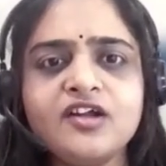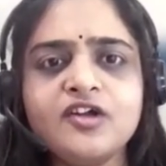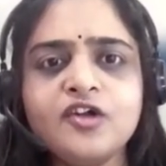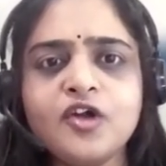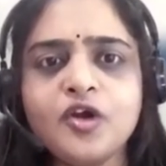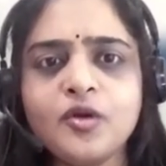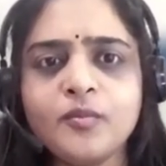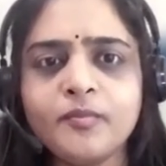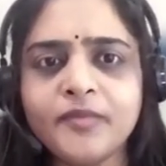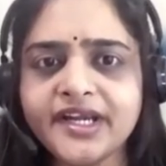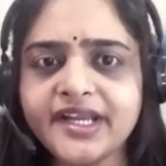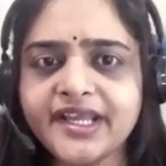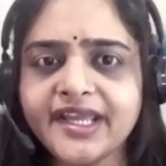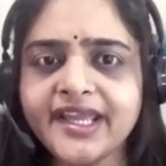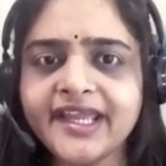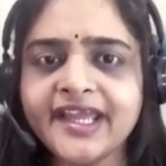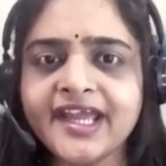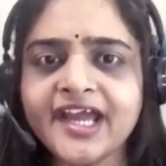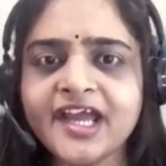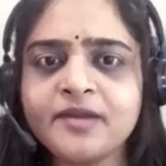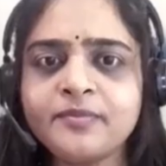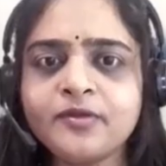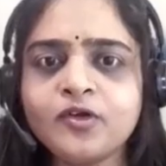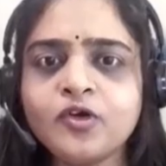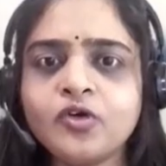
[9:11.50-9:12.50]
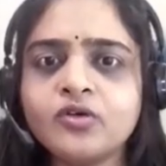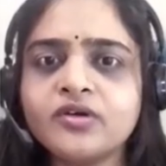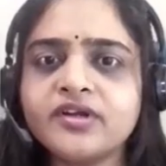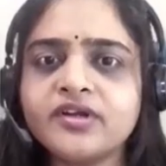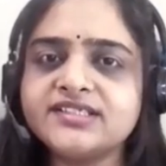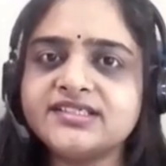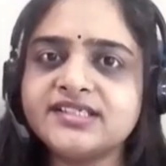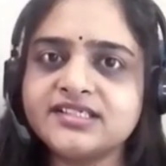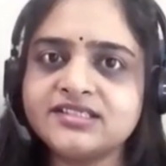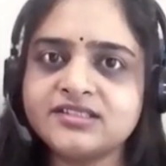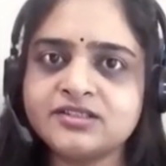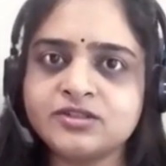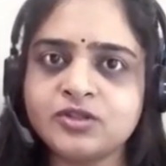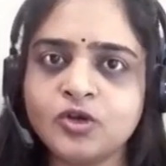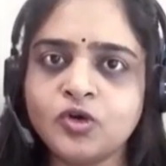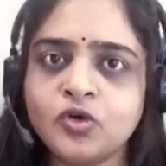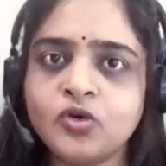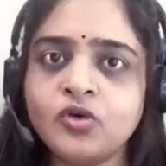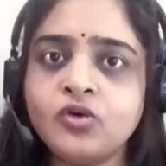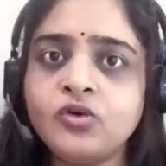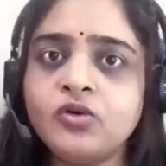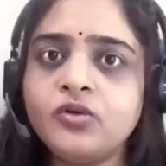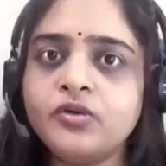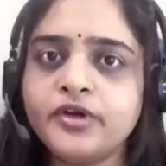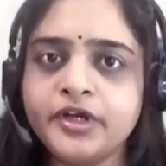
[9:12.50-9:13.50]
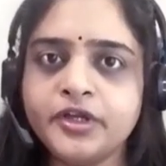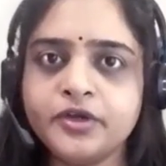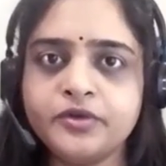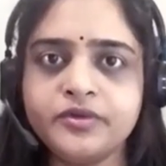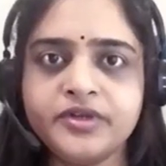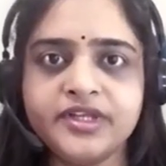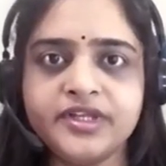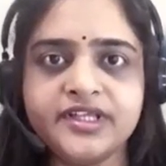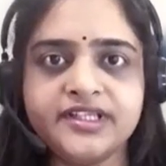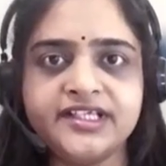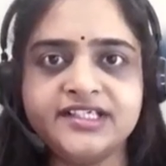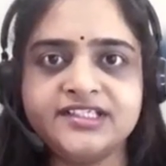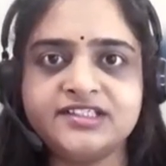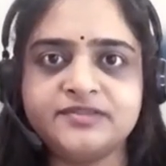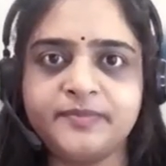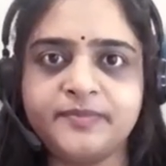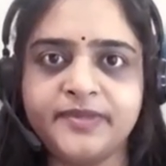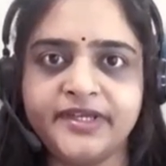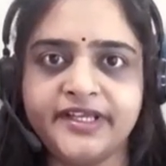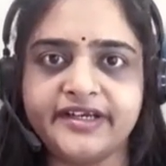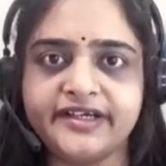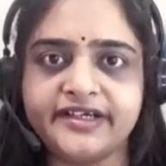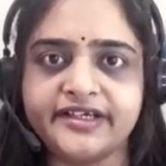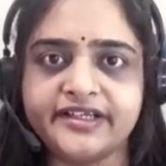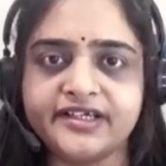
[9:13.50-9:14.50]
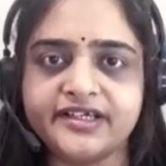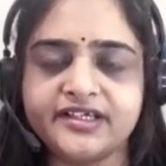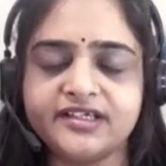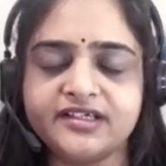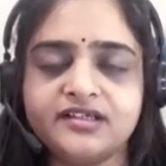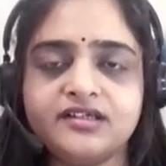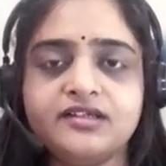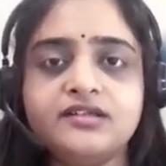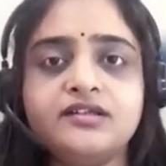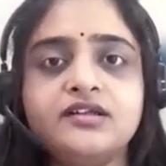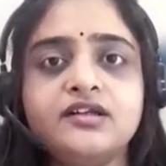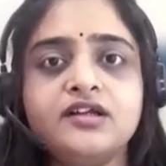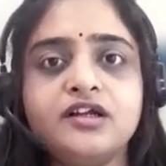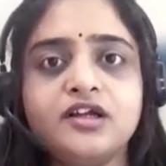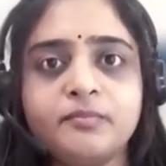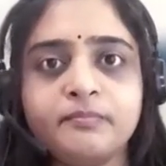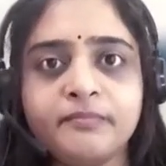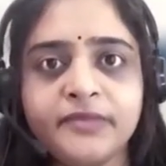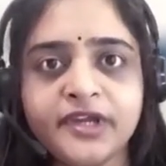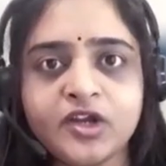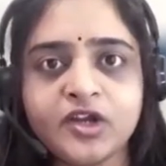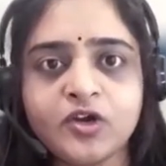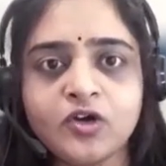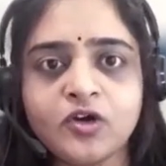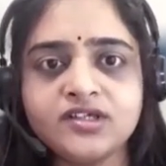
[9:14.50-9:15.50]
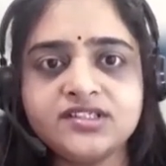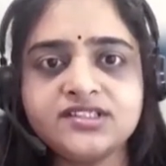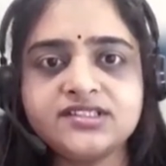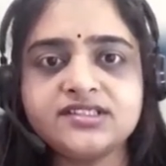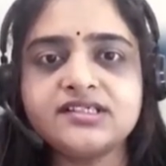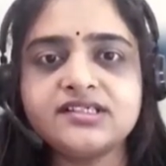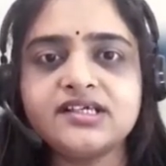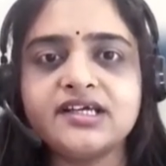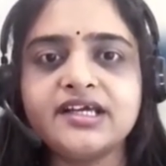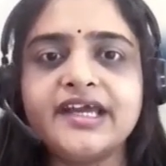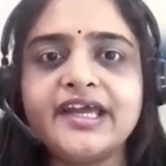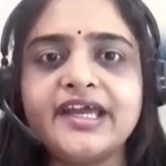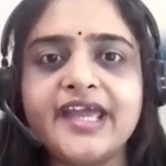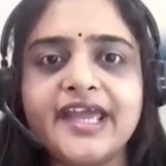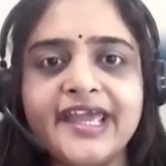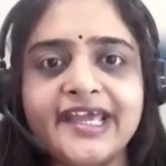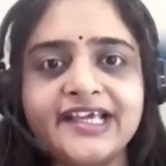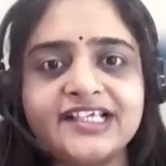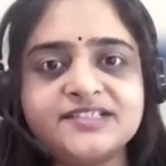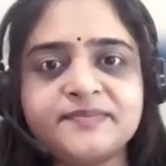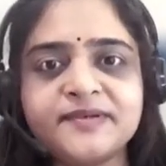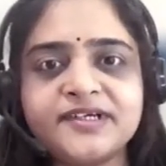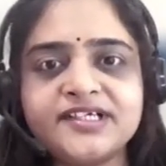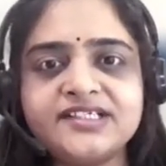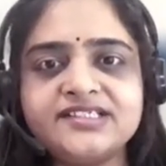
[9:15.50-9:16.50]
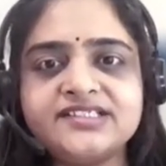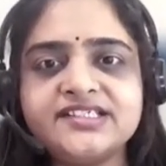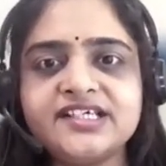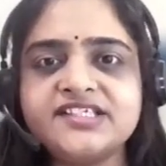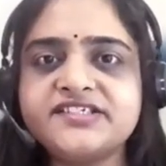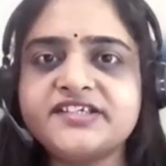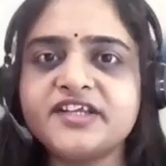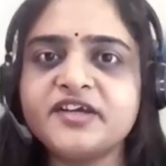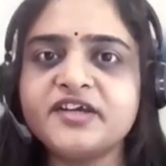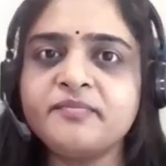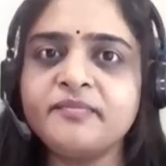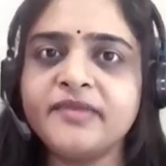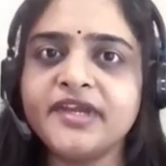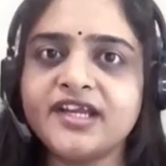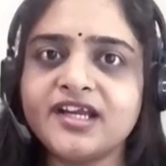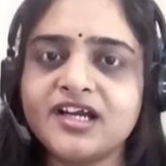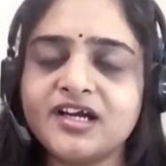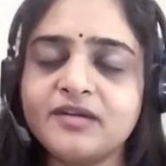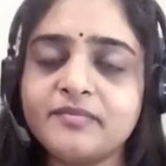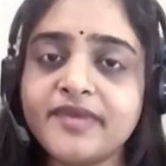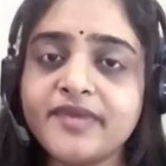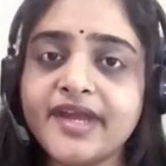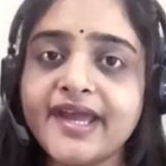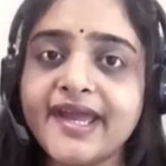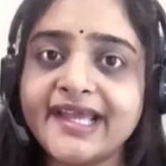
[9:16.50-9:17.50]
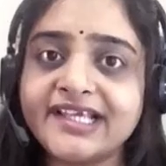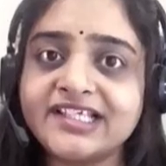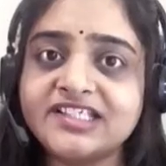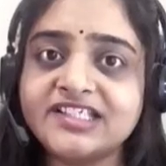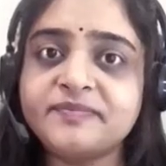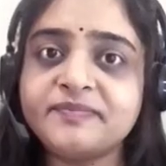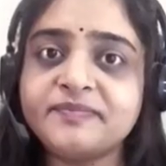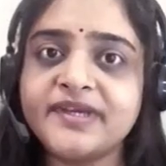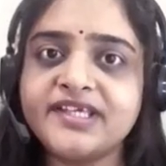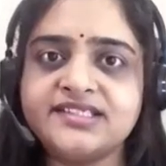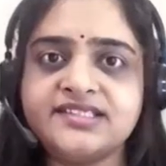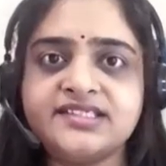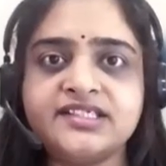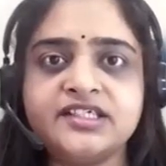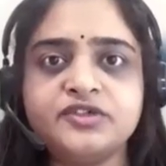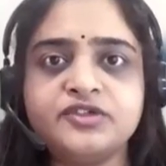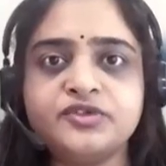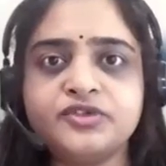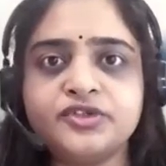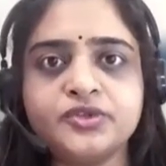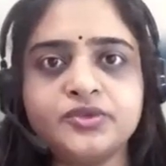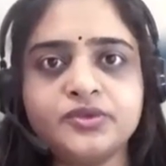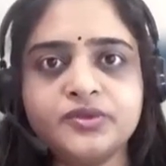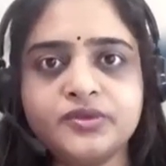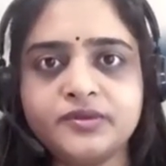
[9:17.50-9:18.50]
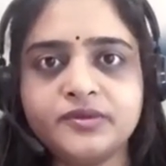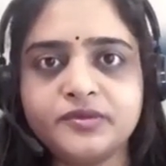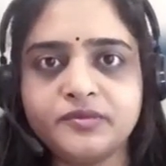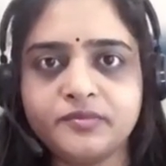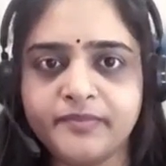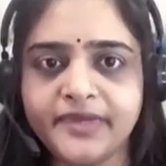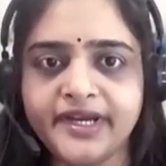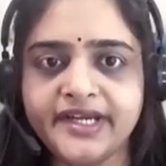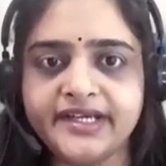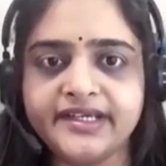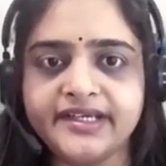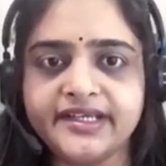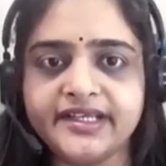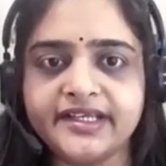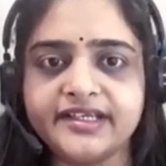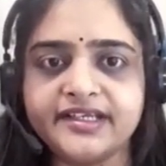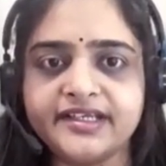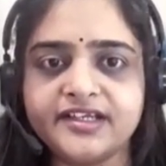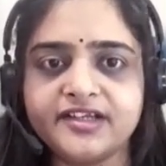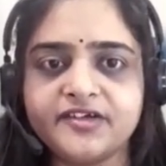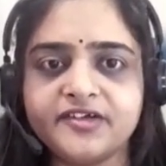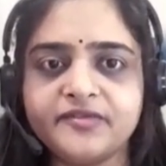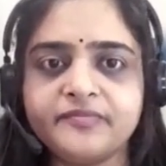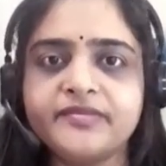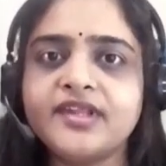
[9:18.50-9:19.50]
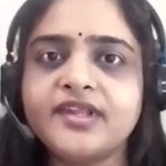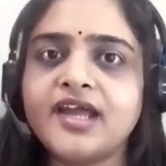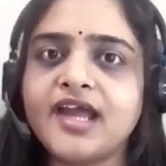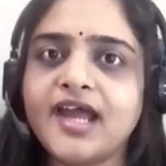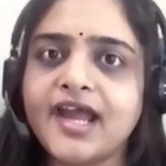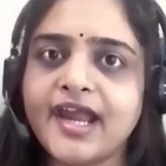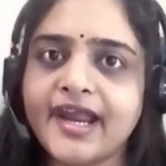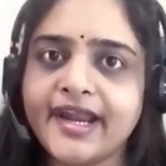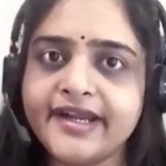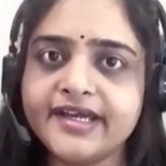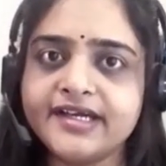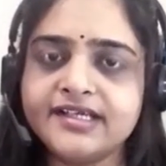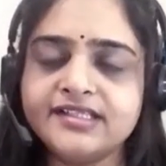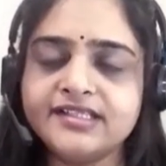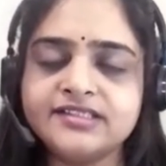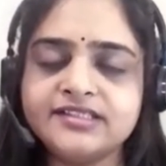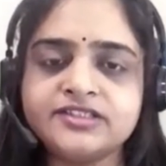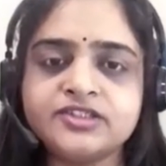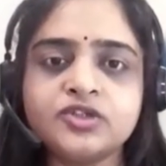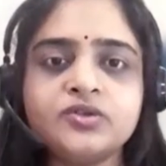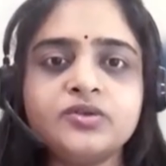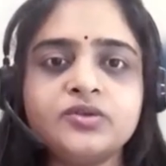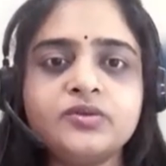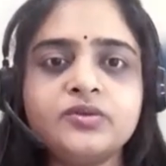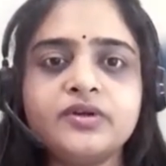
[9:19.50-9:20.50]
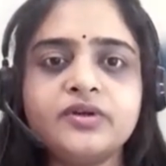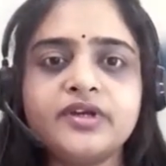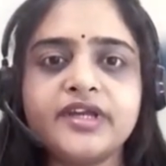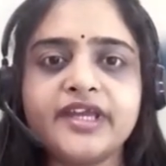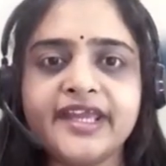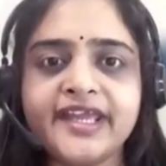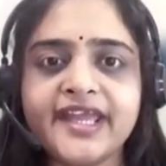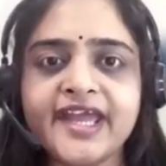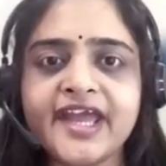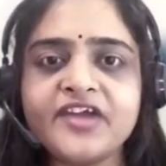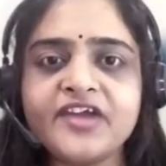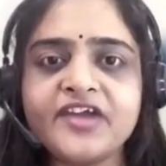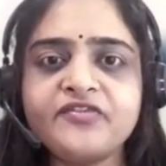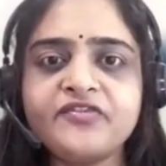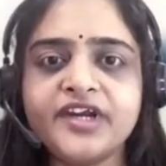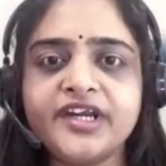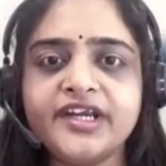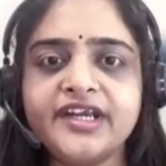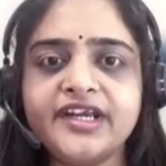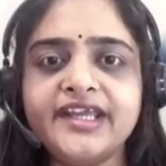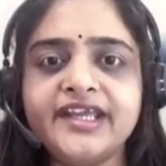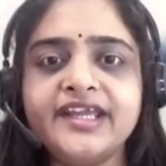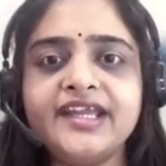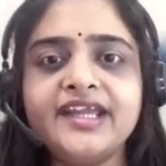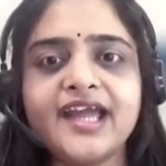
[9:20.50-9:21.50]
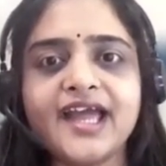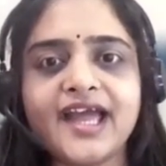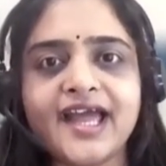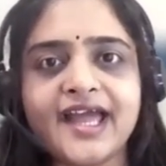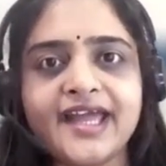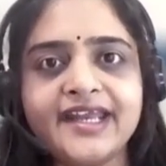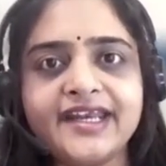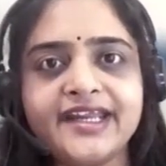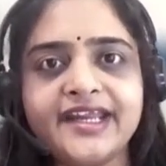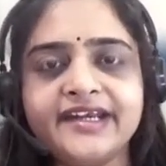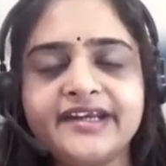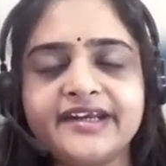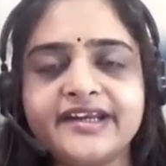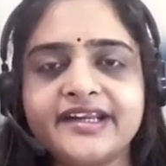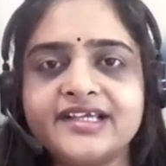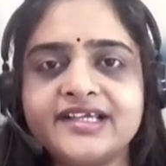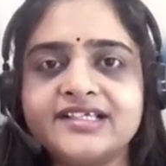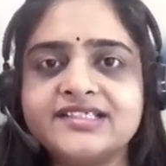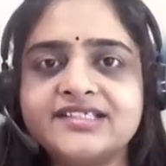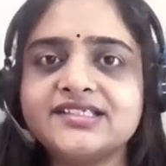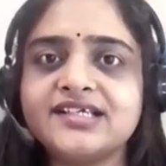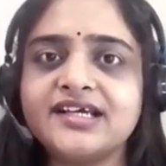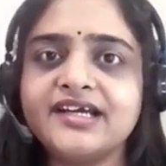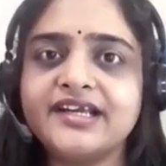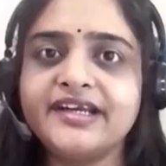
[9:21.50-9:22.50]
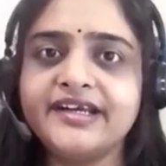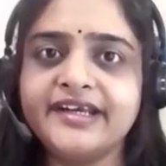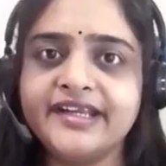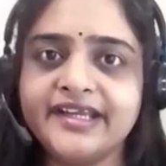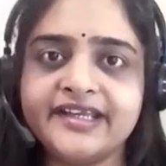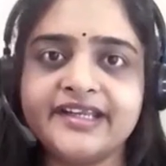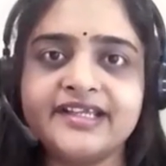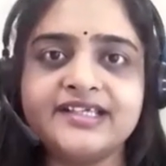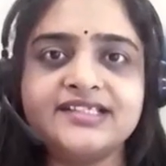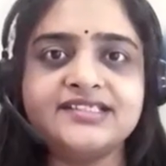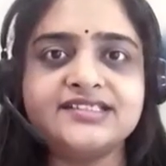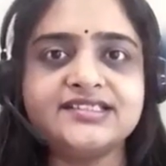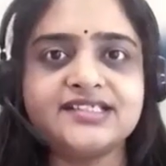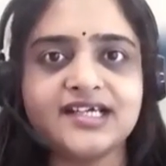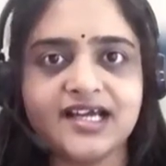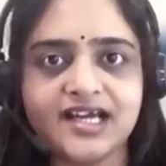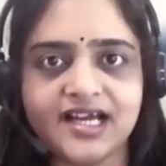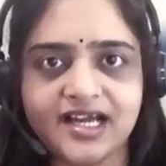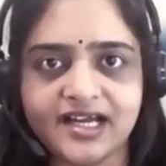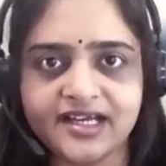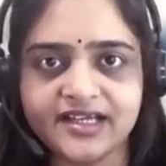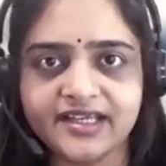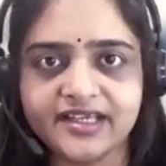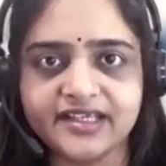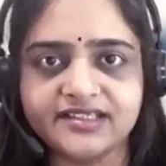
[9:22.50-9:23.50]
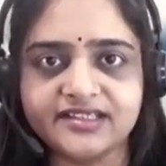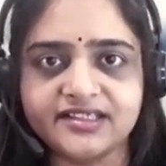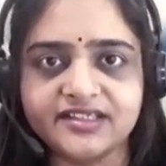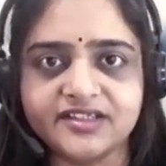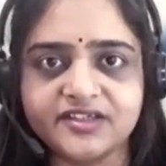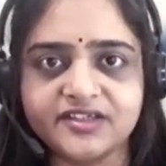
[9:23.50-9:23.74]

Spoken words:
But AI progress is slow during this period because expert system become expensive to maintain and also AI funding and interest decrease again.